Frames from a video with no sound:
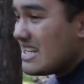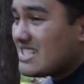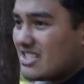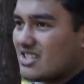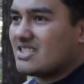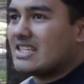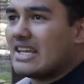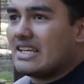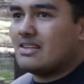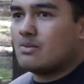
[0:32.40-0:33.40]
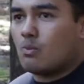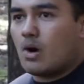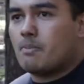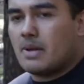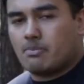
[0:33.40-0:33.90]
easy to see
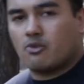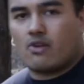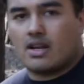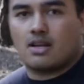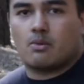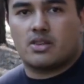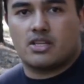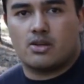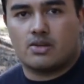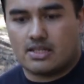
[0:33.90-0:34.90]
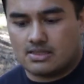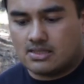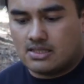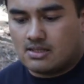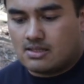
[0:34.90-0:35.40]
why people fell in love with the unit,
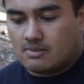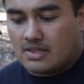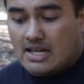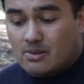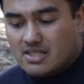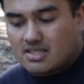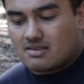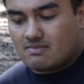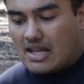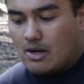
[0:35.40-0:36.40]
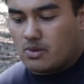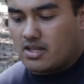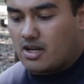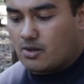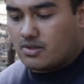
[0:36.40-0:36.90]
but now it's out with
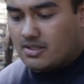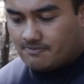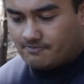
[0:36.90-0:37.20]
the old